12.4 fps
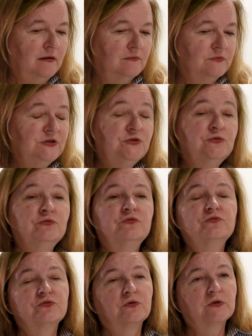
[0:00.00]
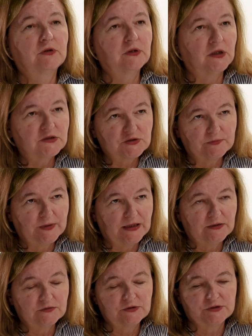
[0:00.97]
we used to talk a lot
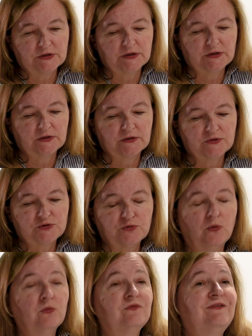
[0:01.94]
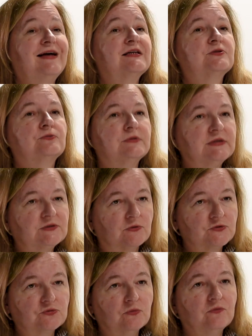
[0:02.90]
about troll factories
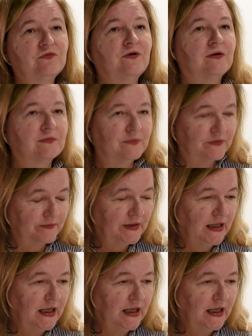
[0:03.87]
or troll farms.